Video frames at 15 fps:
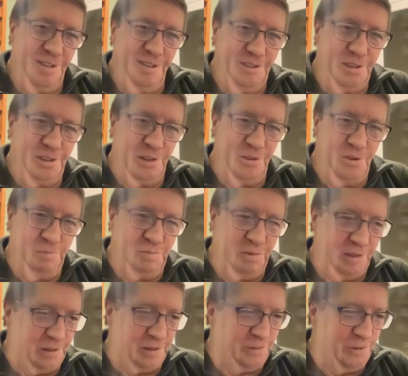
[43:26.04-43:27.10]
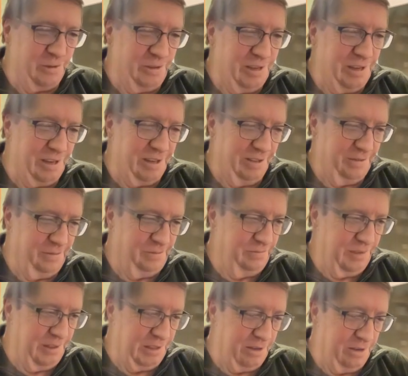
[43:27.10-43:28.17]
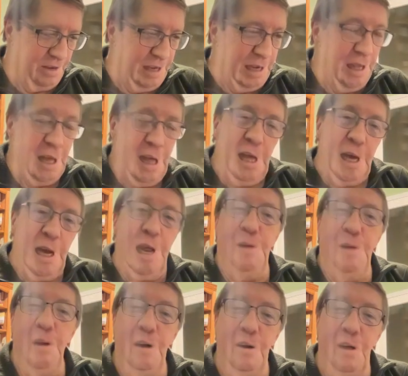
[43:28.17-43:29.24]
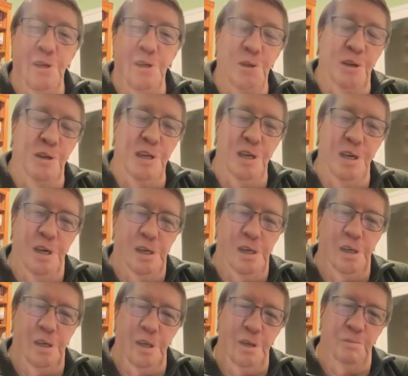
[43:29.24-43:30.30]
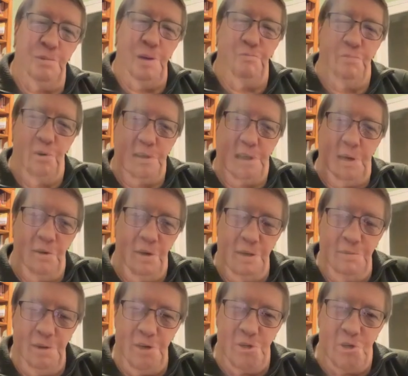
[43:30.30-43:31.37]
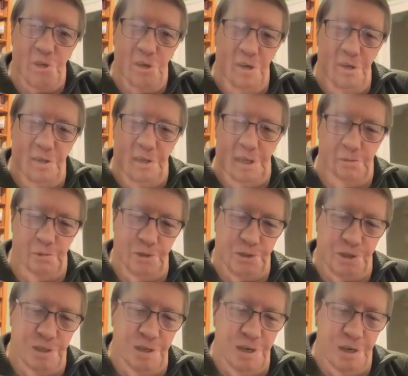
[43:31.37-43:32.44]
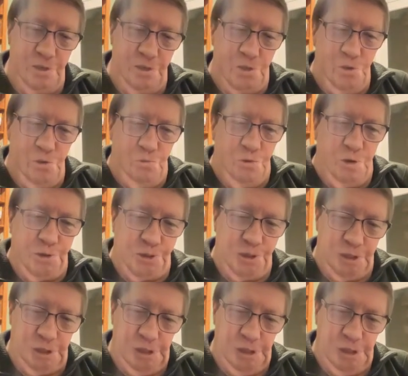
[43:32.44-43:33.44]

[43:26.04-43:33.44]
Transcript: Good Lord put the food there. So, and I, that's only in my book, I wanted to make sure that was in there too, was